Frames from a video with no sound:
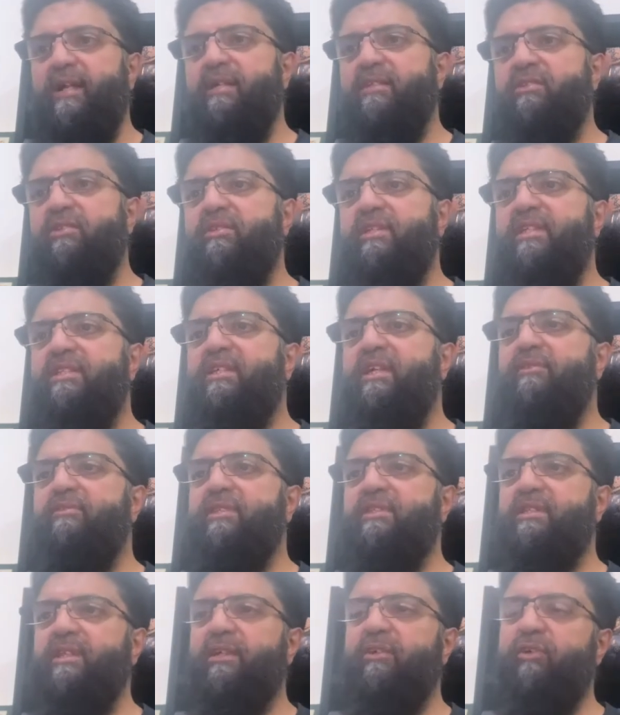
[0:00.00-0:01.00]
So this gives
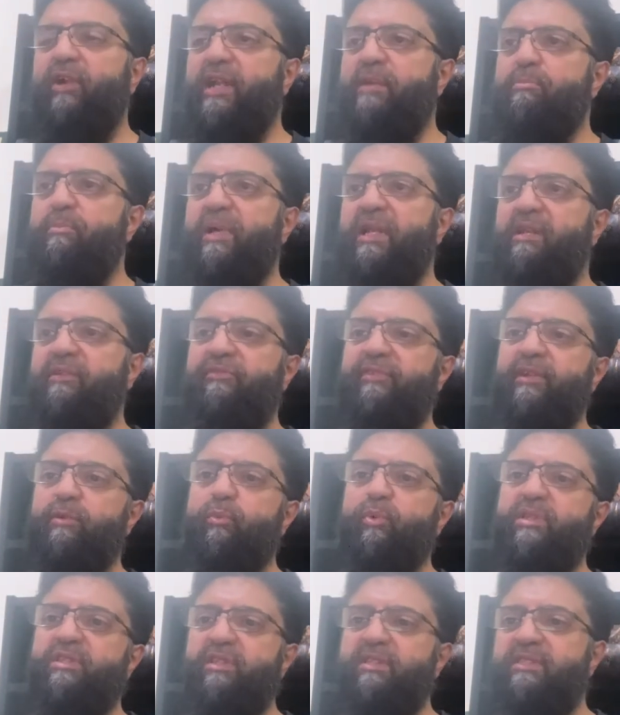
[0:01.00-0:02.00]
us a great benefit,
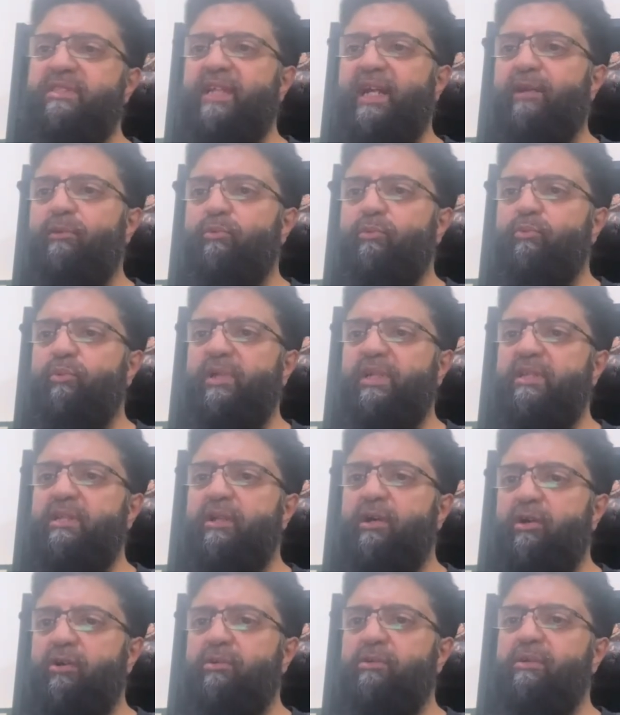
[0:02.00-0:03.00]
which is that we
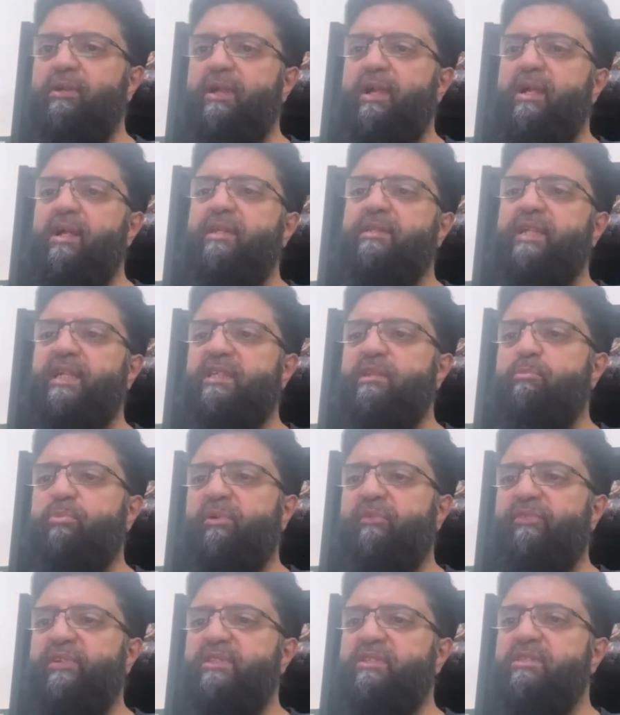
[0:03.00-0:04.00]
know that the
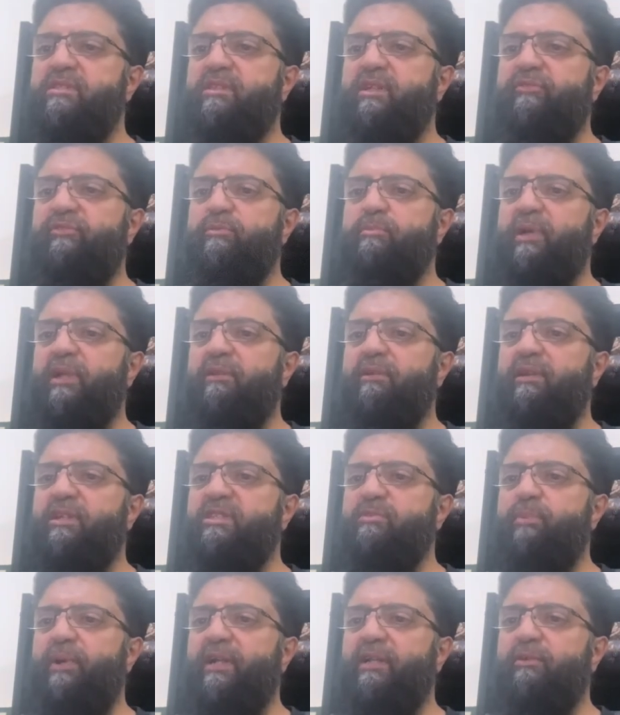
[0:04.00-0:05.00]
provisions are from Allah
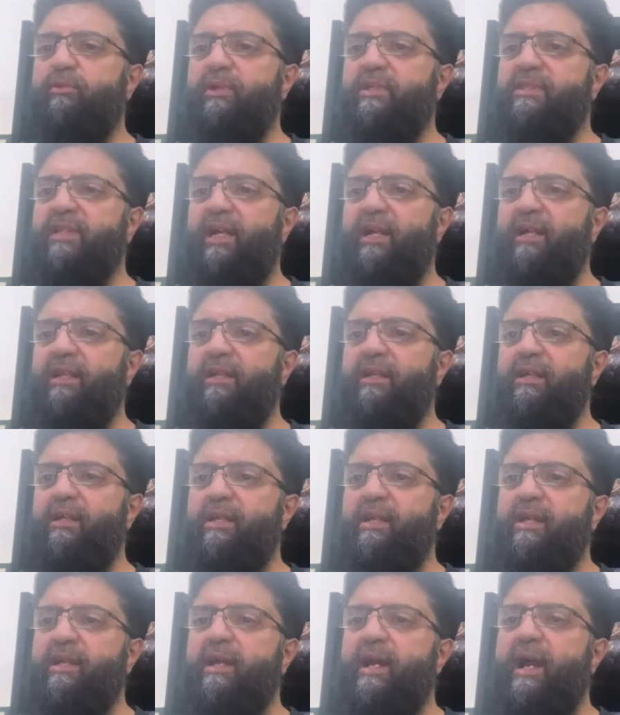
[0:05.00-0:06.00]
subhanahu wa ta'ala,
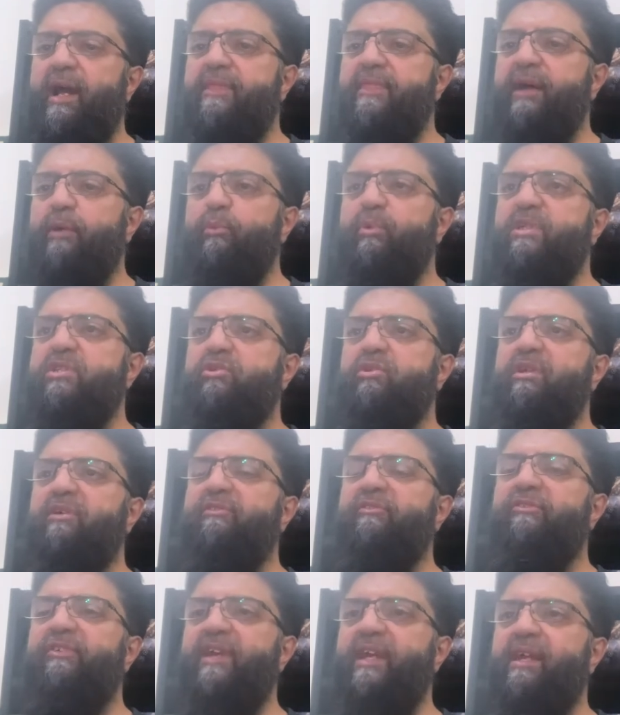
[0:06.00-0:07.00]
and that we shouldn't
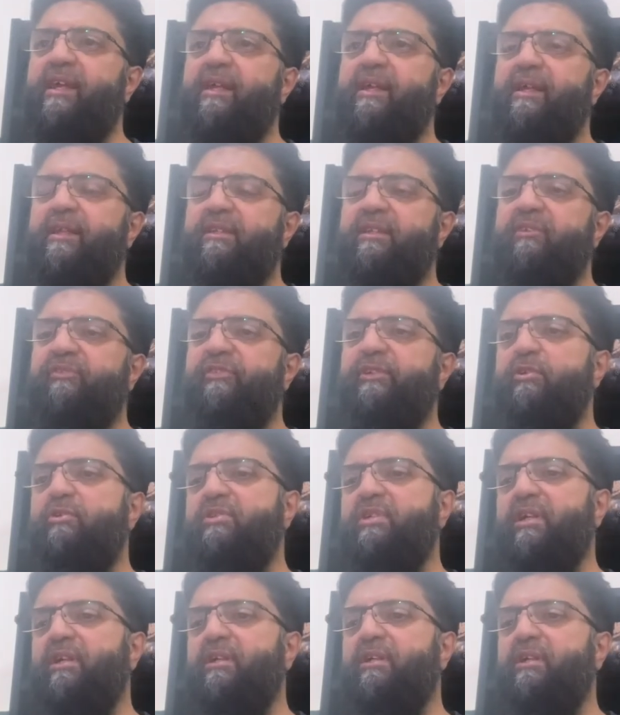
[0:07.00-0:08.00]
fear the
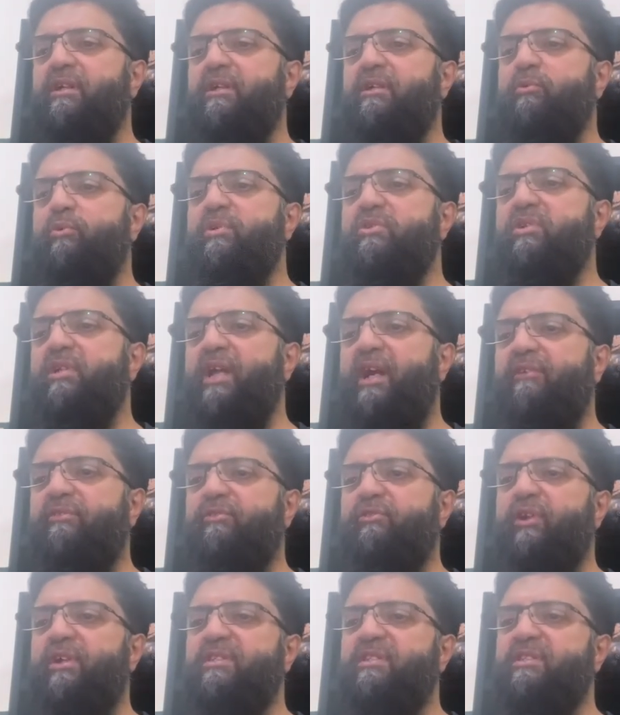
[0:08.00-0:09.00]
future. We should have
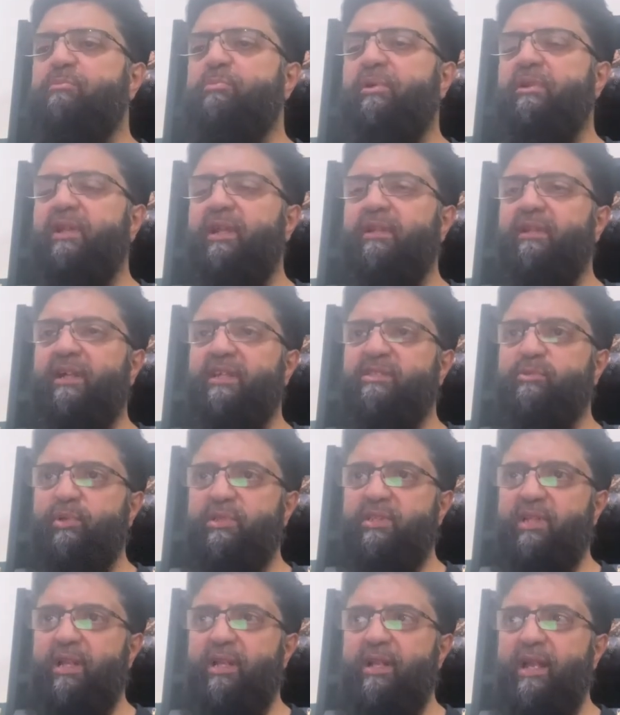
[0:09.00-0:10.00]
trust upon Allah azza wa
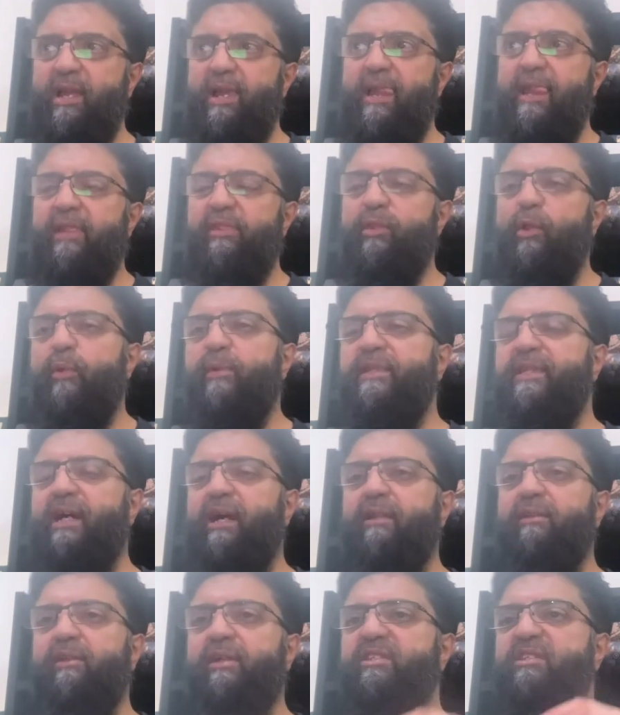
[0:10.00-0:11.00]
jal, knowing that
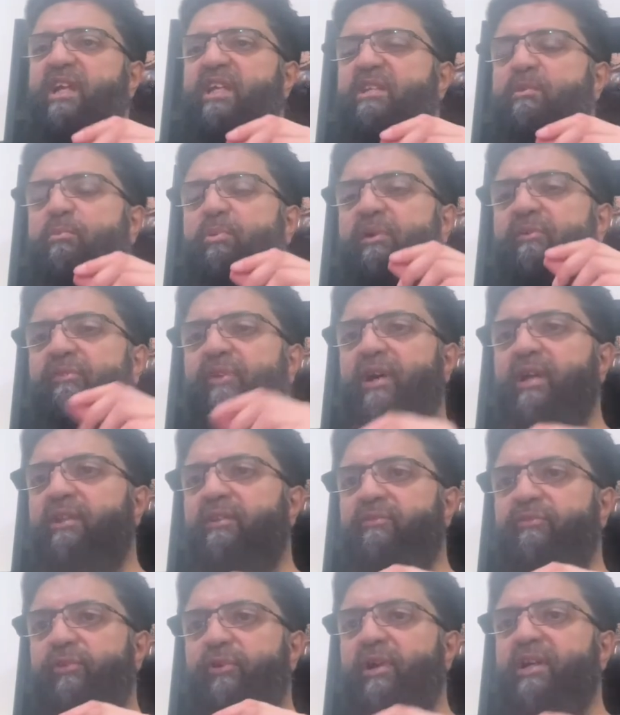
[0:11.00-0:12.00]
Allah is going to
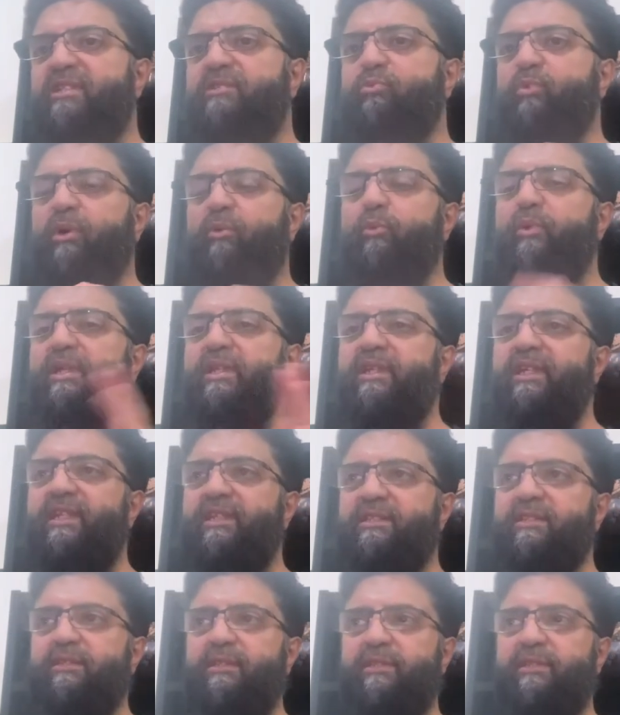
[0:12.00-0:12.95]
provide for us what we need.